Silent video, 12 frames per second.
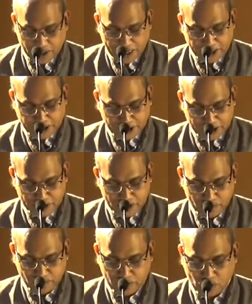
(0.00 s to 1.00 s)

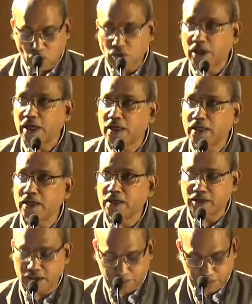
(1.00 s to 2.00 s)
editions without any
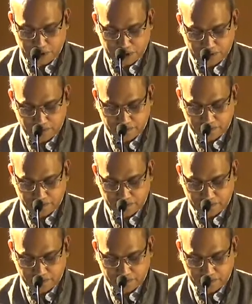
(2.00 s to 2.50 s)
interruption.